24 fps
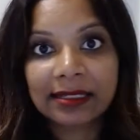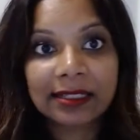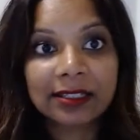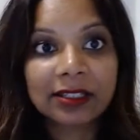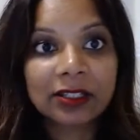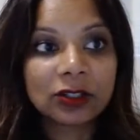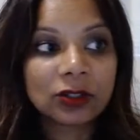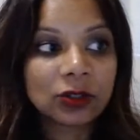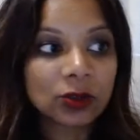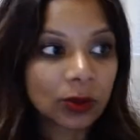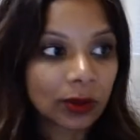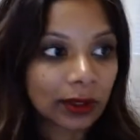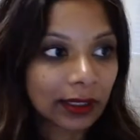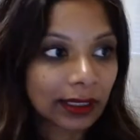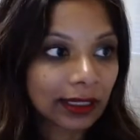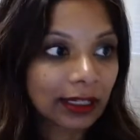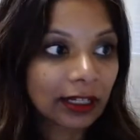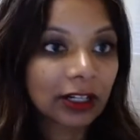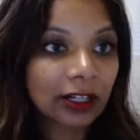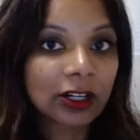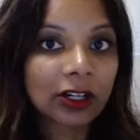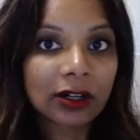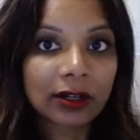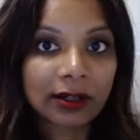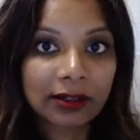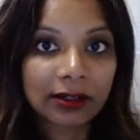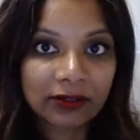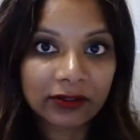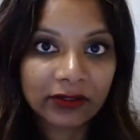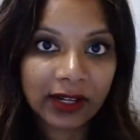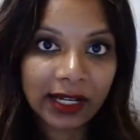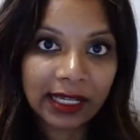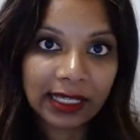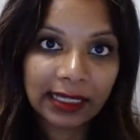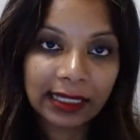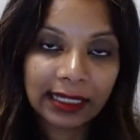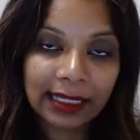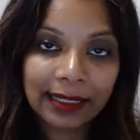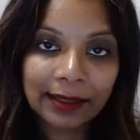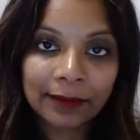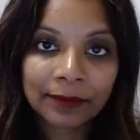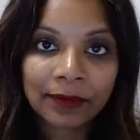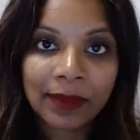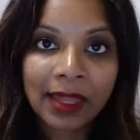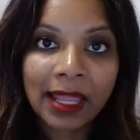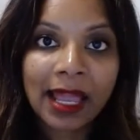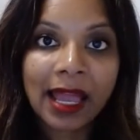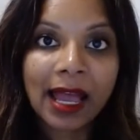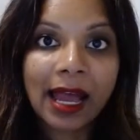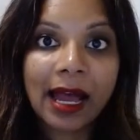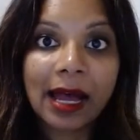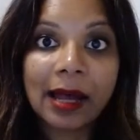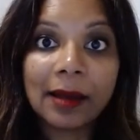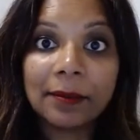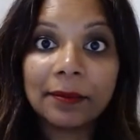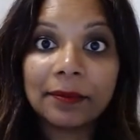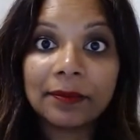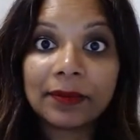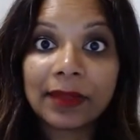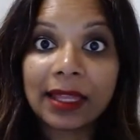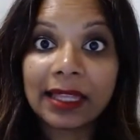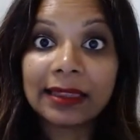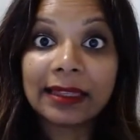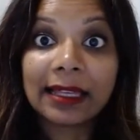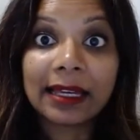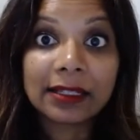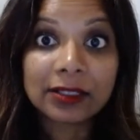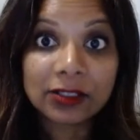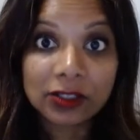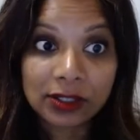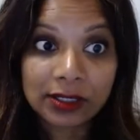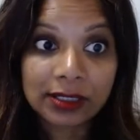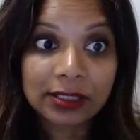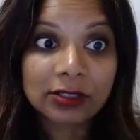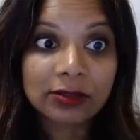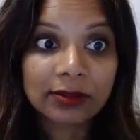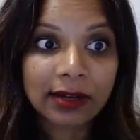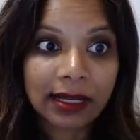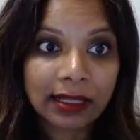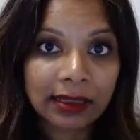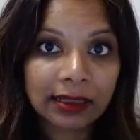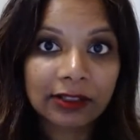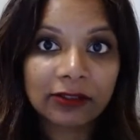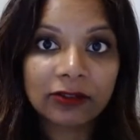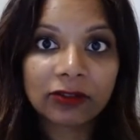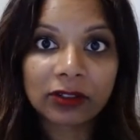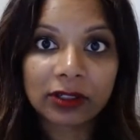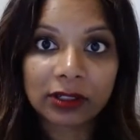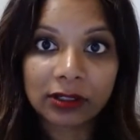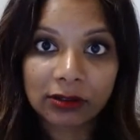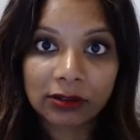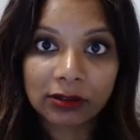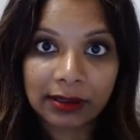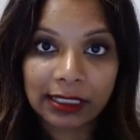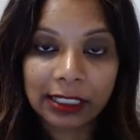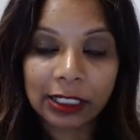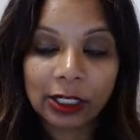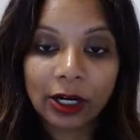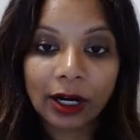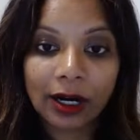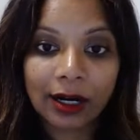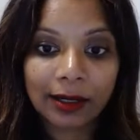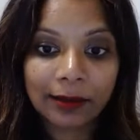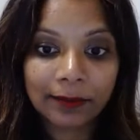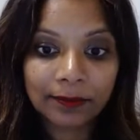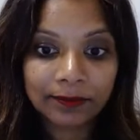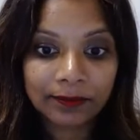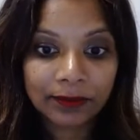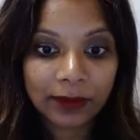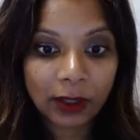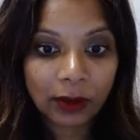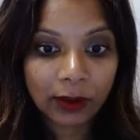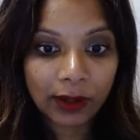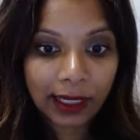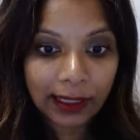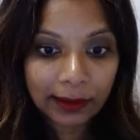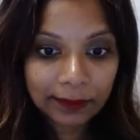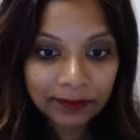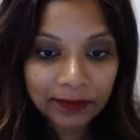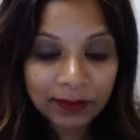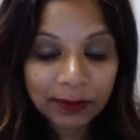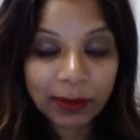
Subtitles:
It's a joint concurrent filing, and that's just directly for a green card, okay?